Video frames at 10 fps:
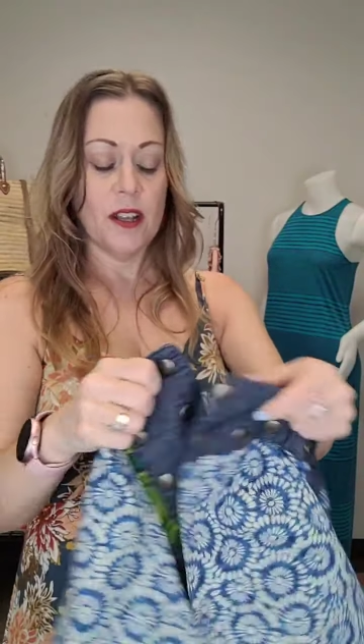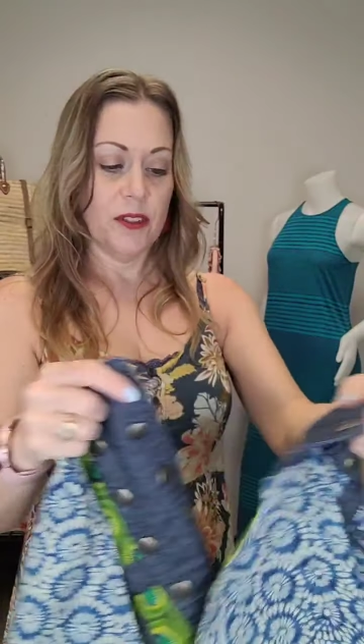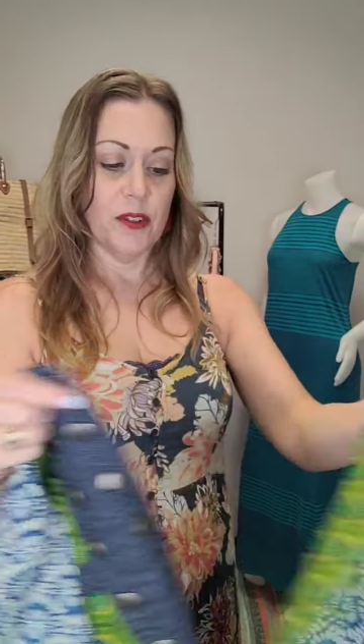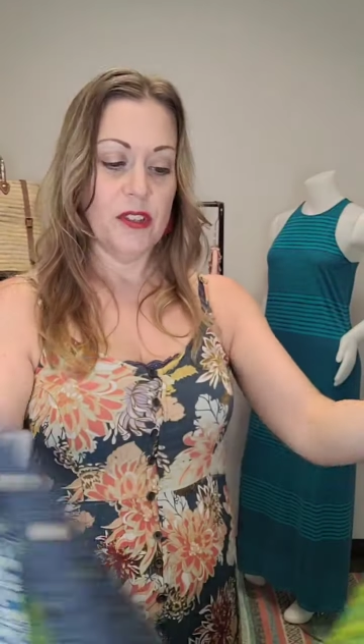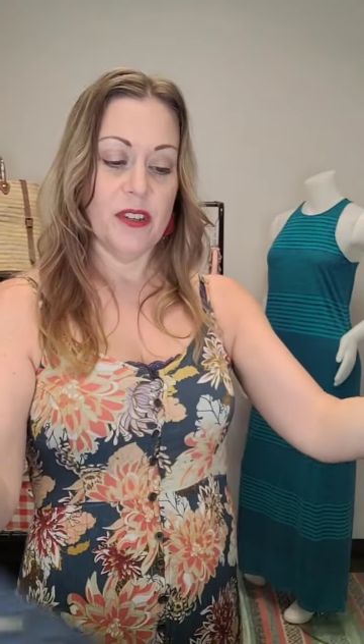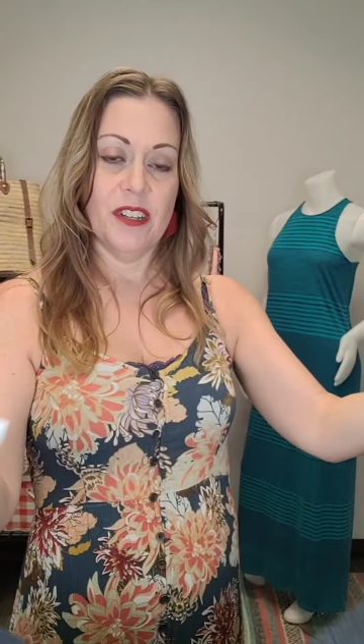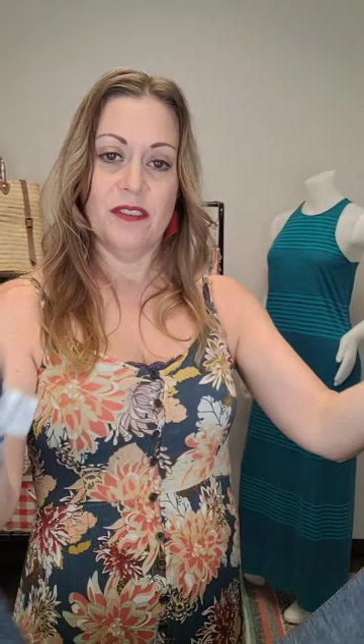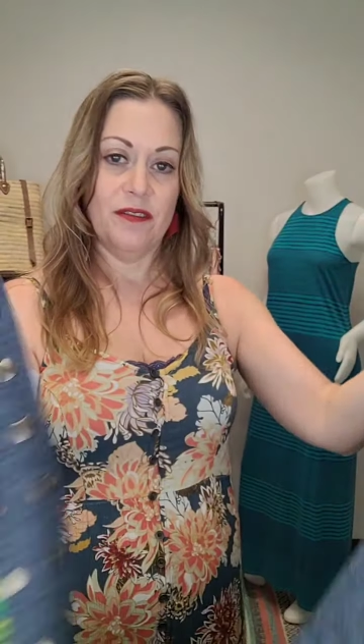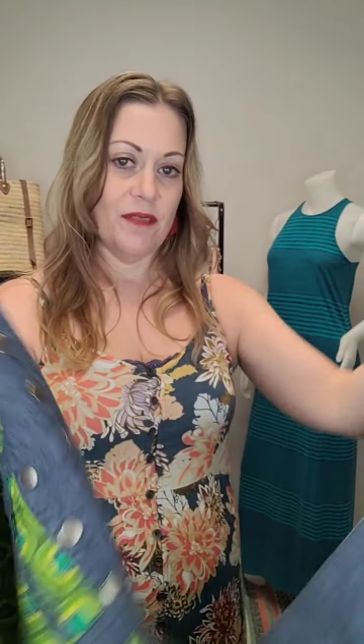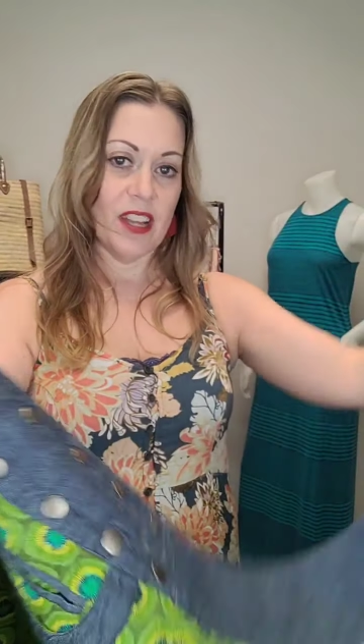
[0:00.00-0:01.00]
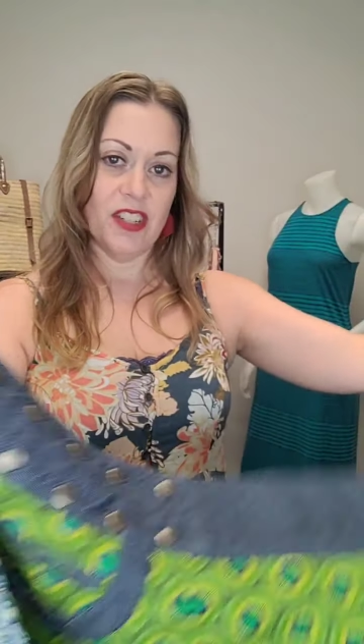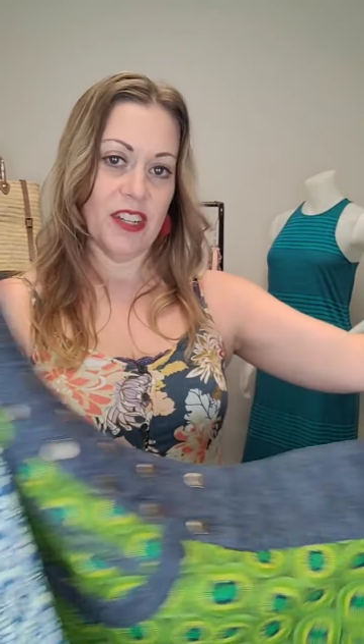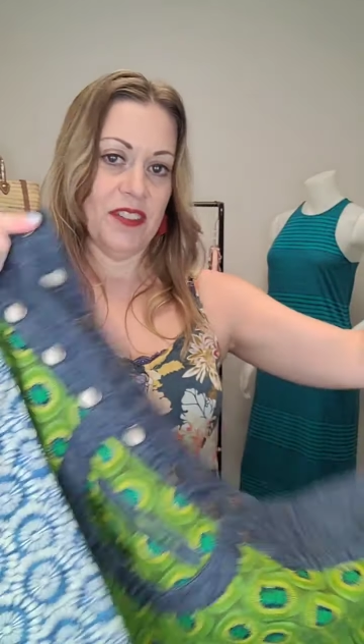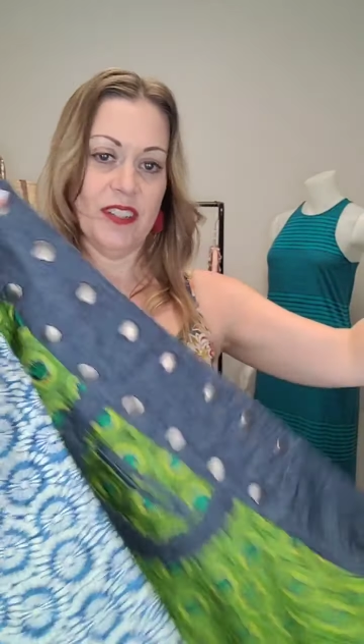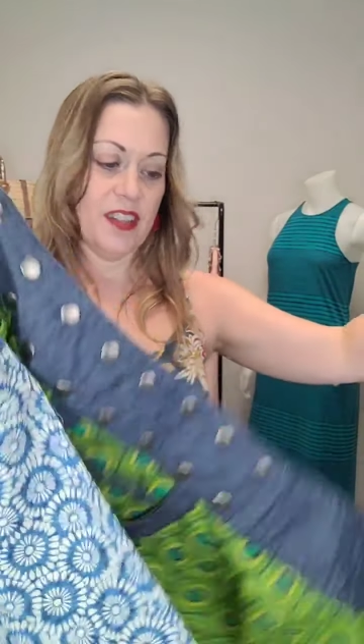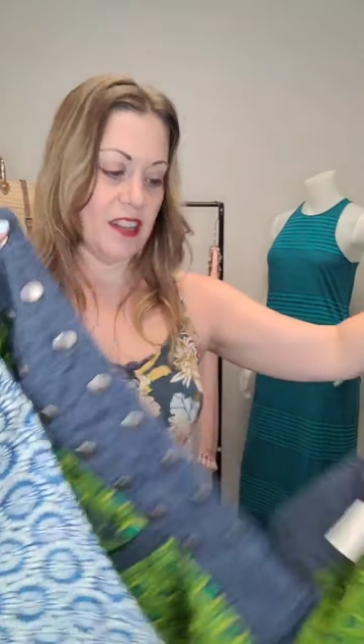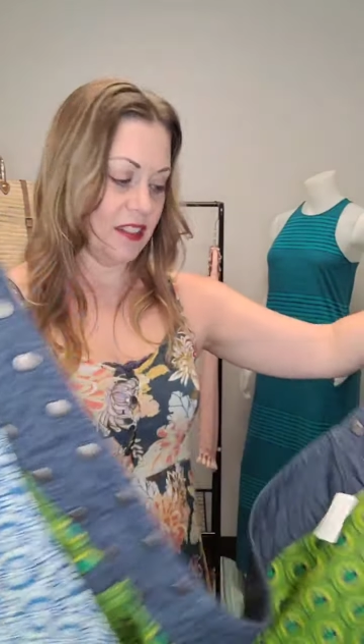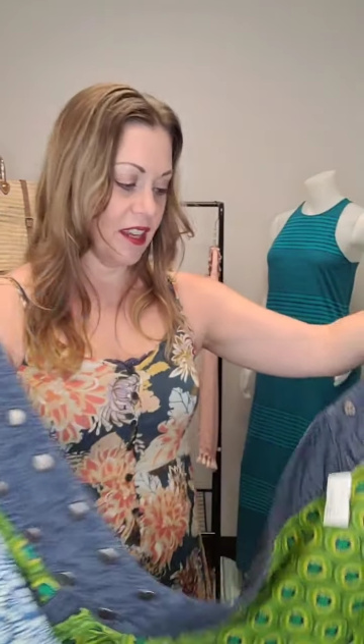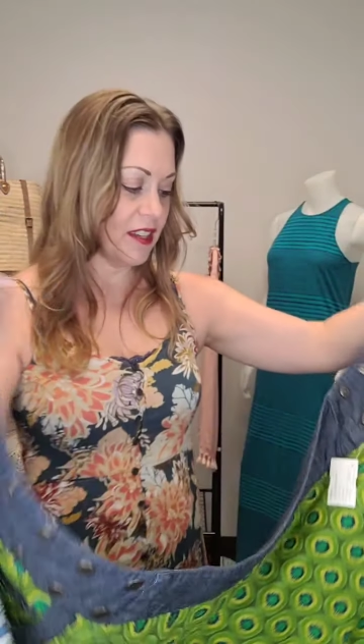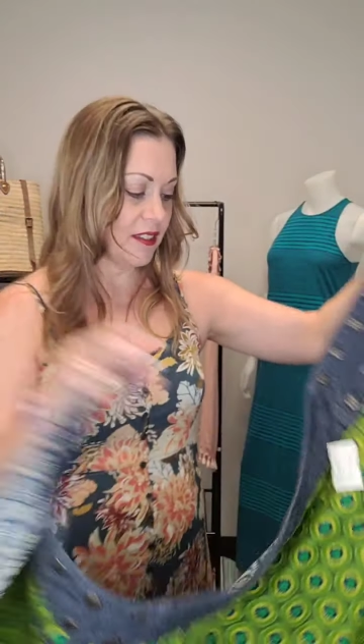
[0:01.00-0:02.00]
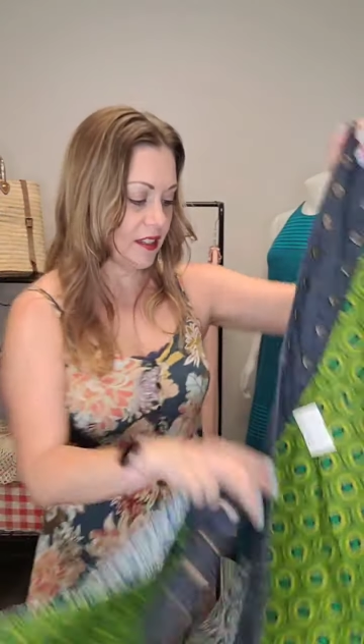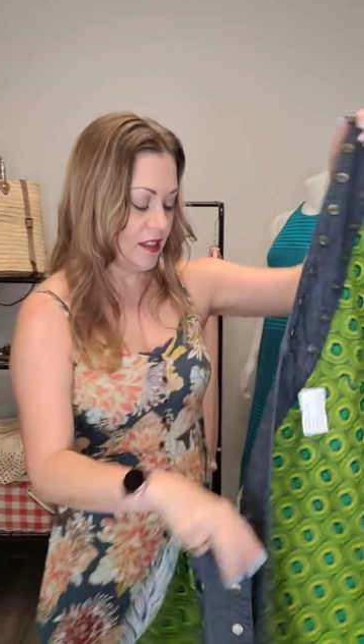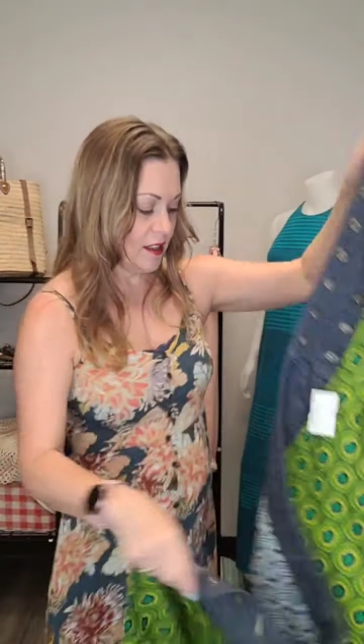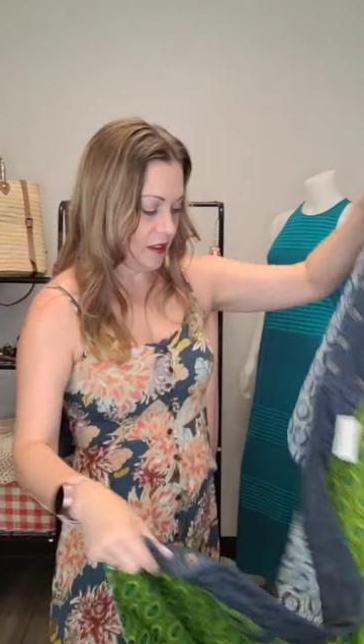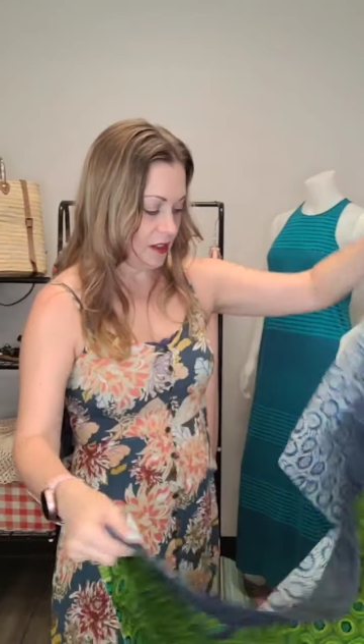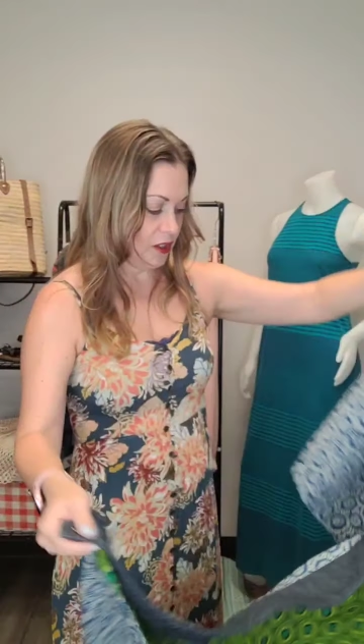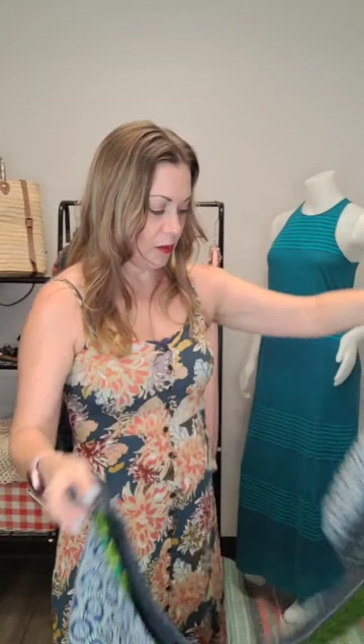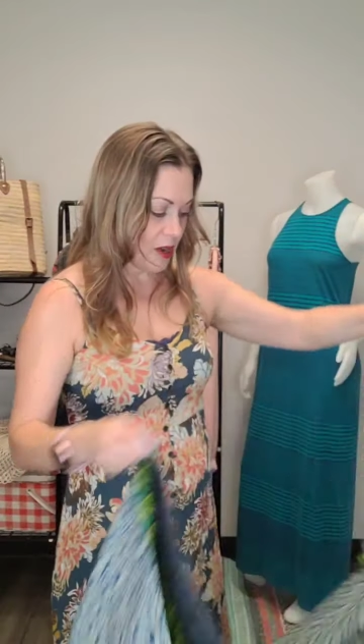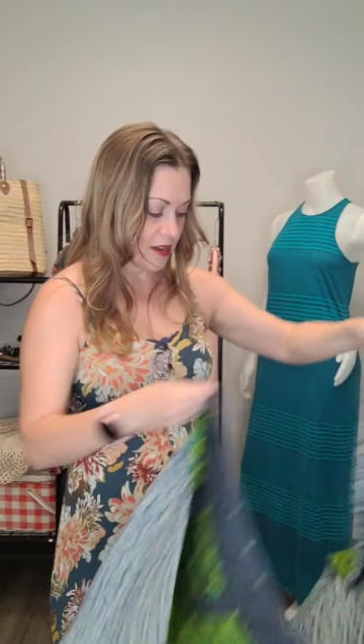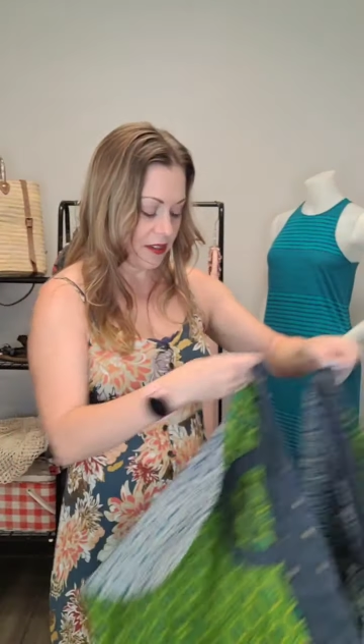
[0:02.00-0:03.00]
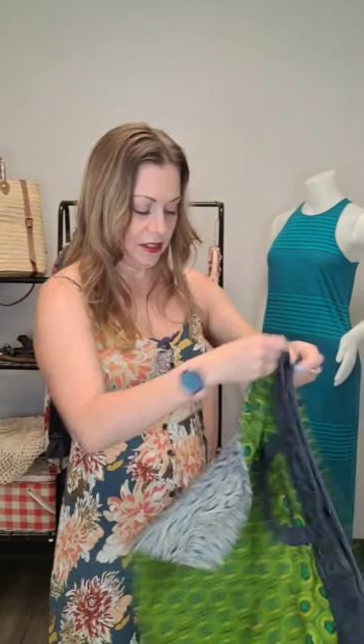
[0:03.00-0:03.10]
So you can adjust it to any size that you want.